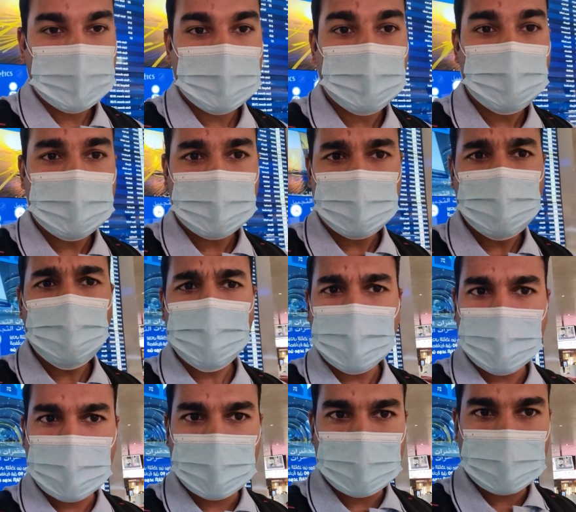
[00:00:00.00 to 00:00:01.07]
Now, Indigo
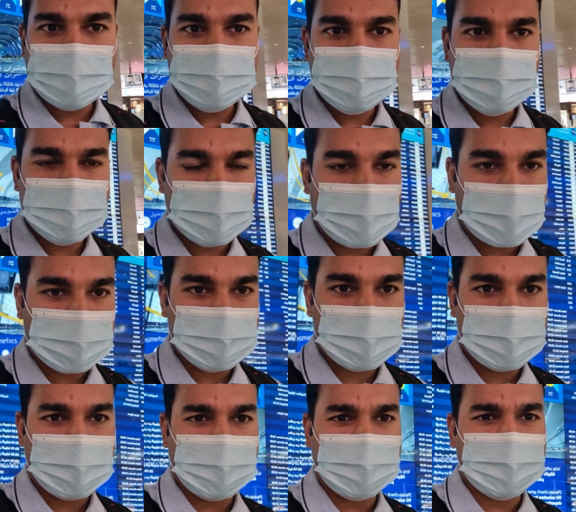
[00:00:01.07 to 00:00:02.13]
Airlines is
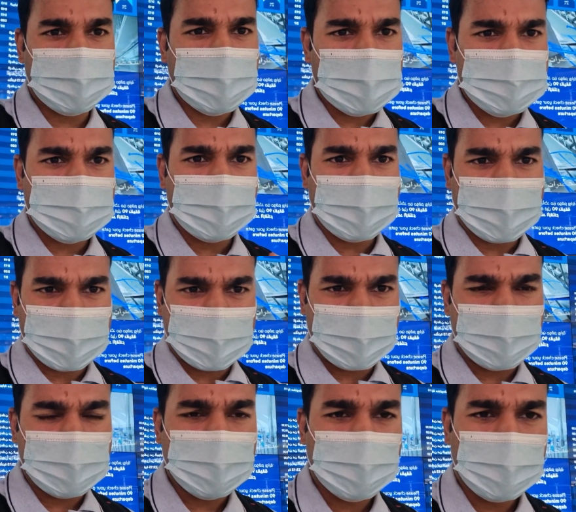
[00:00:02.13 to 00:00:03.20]
actually India's
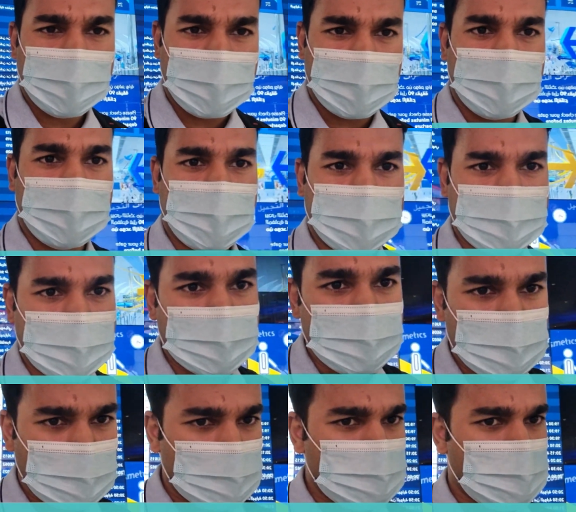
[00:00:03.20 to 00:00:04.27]
leading airline
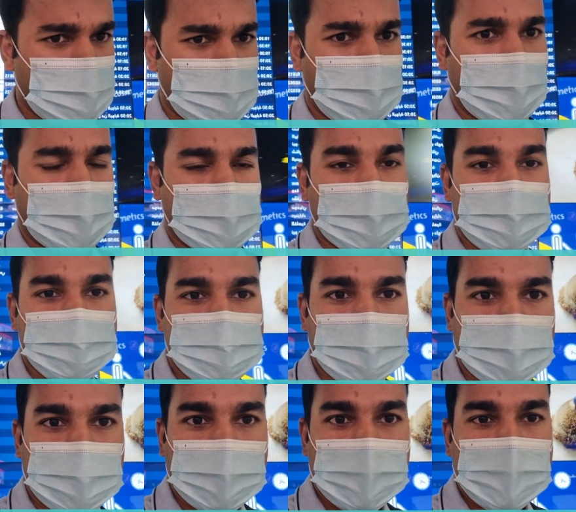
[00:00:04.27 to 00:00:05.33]
in terms of market
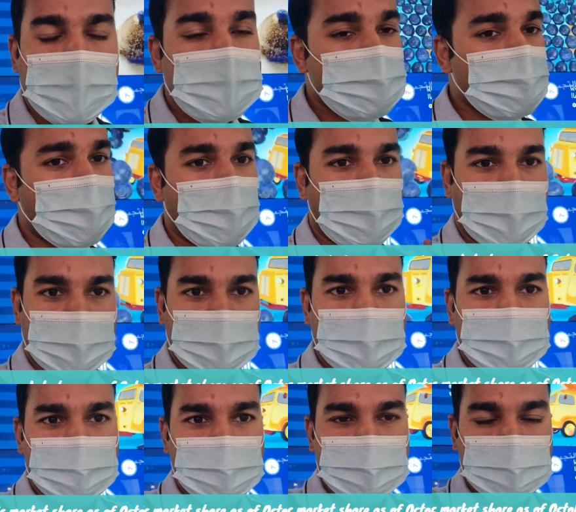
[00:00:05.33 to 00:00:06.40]
share. So
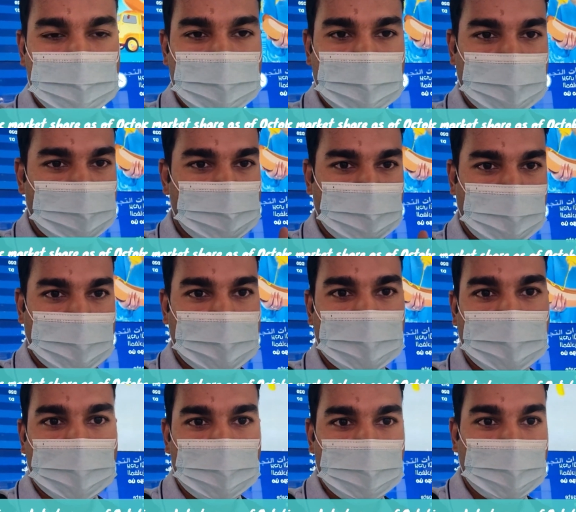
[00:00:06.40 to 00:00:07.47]
very interested in
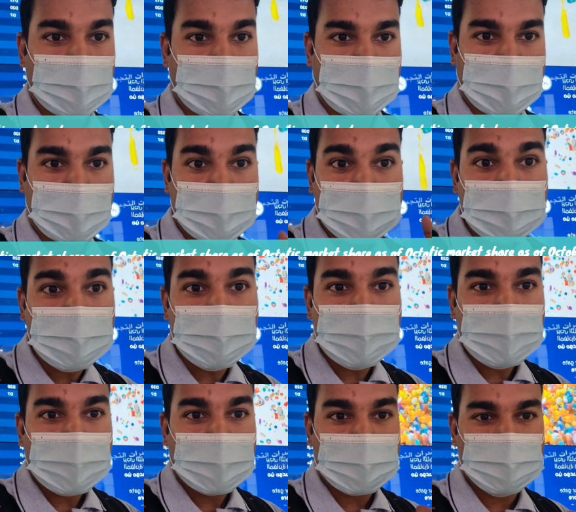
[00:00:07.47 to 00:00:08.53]
trying out and
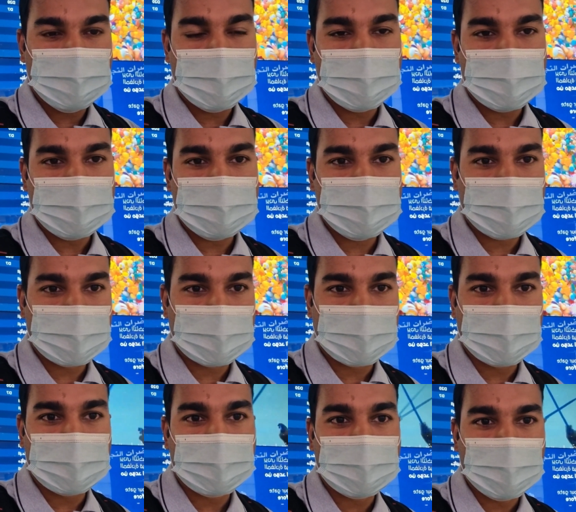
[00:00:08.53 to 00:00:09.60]
experiencing
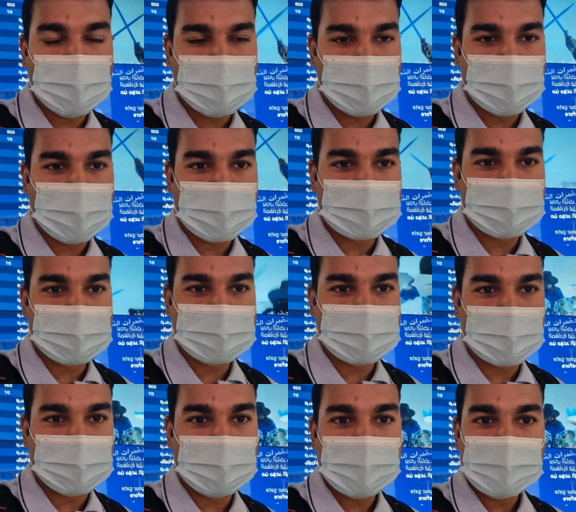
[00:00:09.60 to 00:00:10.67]
the Indigo product this
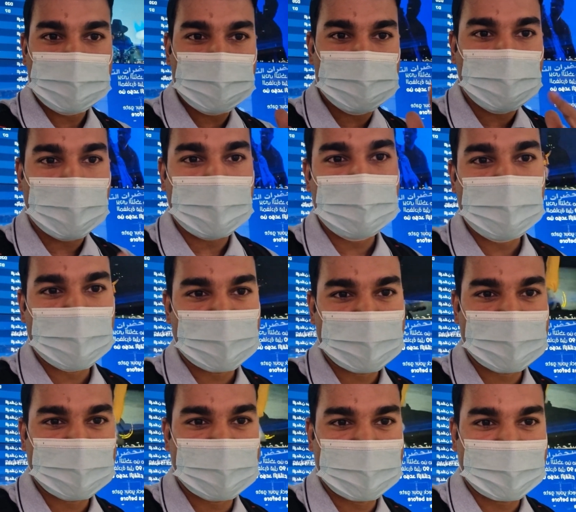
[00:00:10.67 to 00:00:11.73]
time. So join me
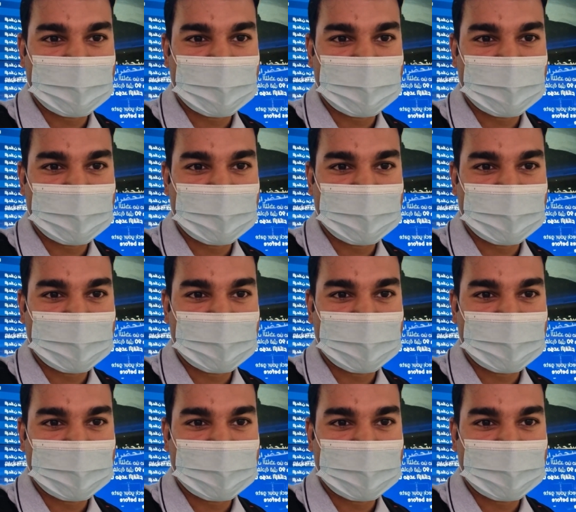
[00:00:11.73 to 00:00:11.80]
on this